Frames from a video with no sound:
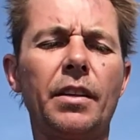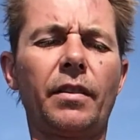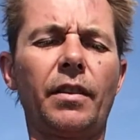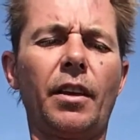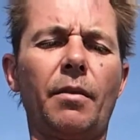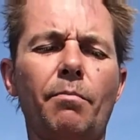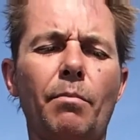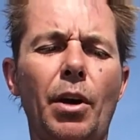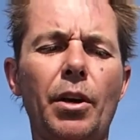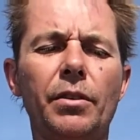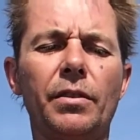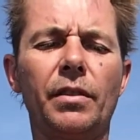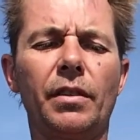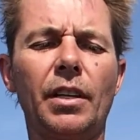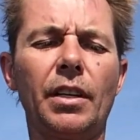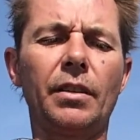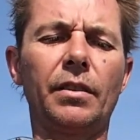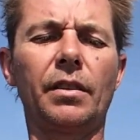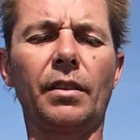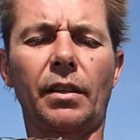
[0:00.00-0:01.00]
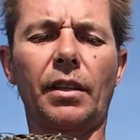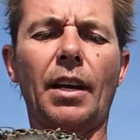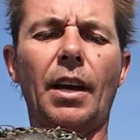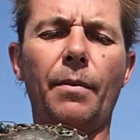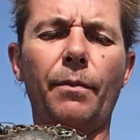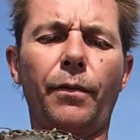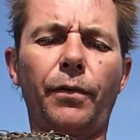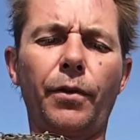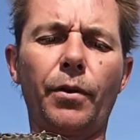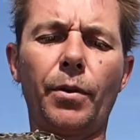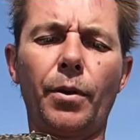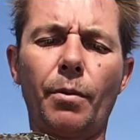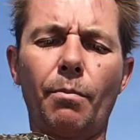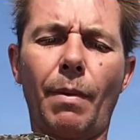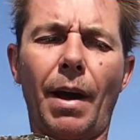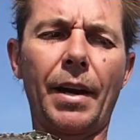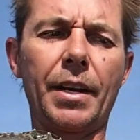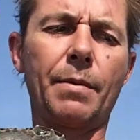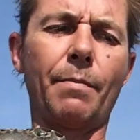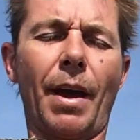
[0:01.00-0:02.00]
that most things that come from the
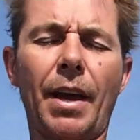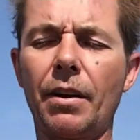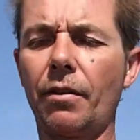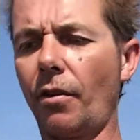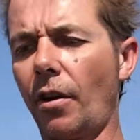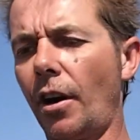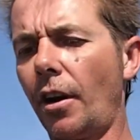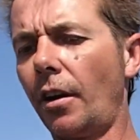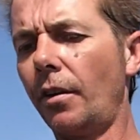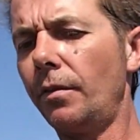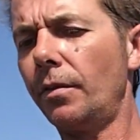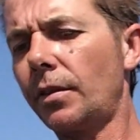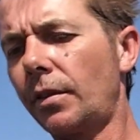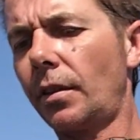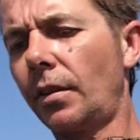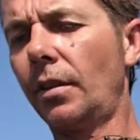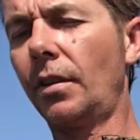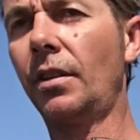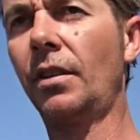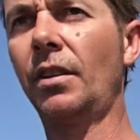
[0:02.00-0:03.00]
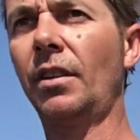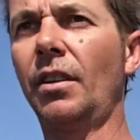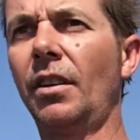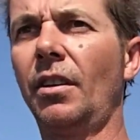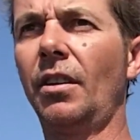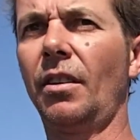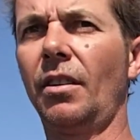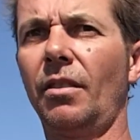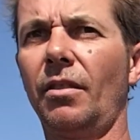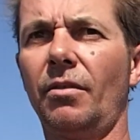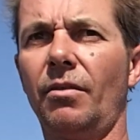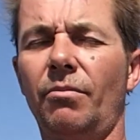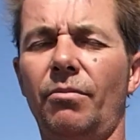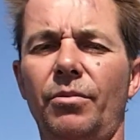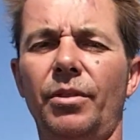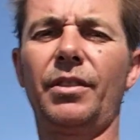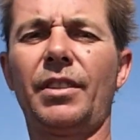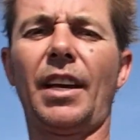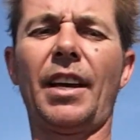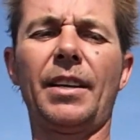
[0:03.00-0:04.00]
muddy mangroves
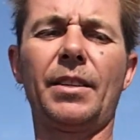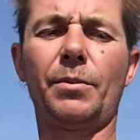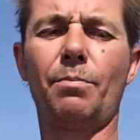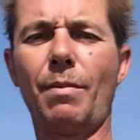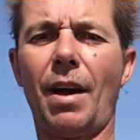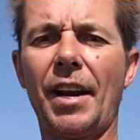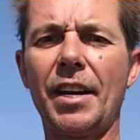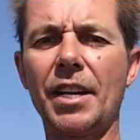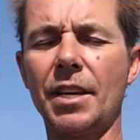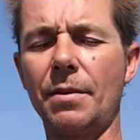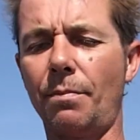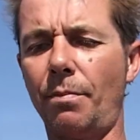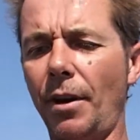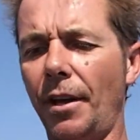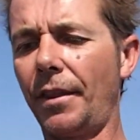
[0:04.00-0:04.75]
would taste muddy, but